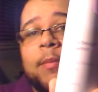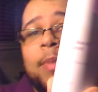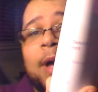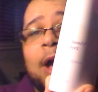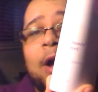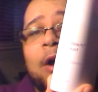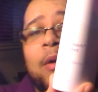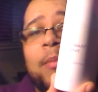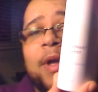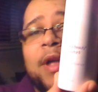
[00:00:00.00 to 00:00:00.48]

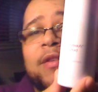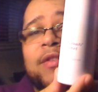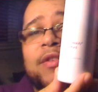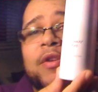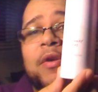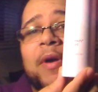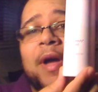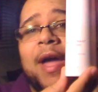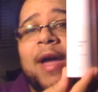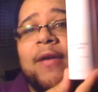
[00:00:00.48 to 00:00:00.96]
By all means, you
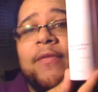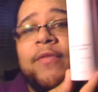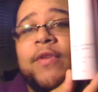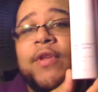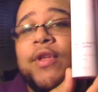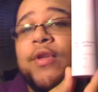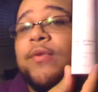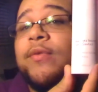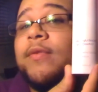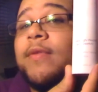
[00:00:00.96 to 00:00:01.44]
don't have
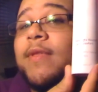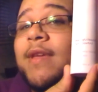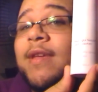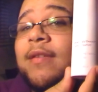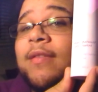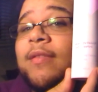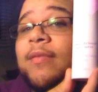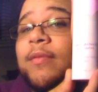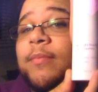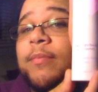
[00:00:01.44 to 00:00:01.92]
to use
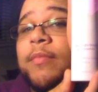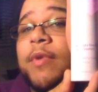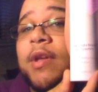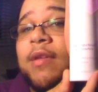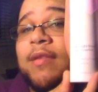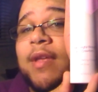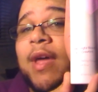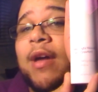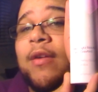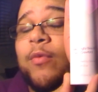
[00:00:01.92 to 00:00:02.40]
this
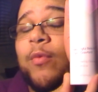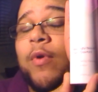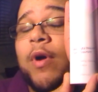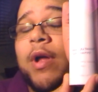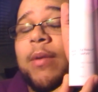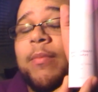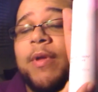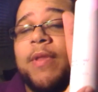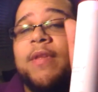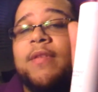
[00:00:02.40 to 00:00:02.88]
exact
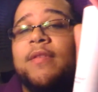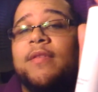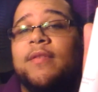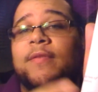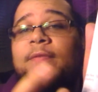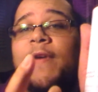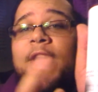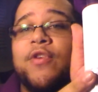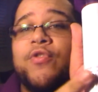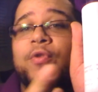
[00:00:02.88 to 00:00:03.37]
one, but this is a
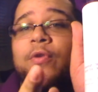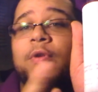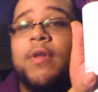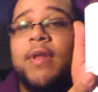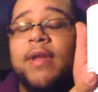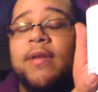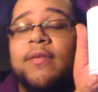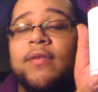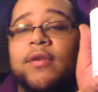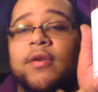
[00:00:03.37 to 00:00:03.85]
facial
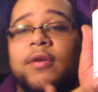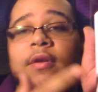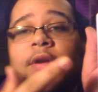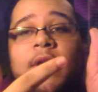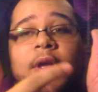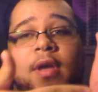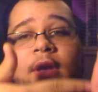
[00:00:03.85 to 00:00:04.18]
cleanser,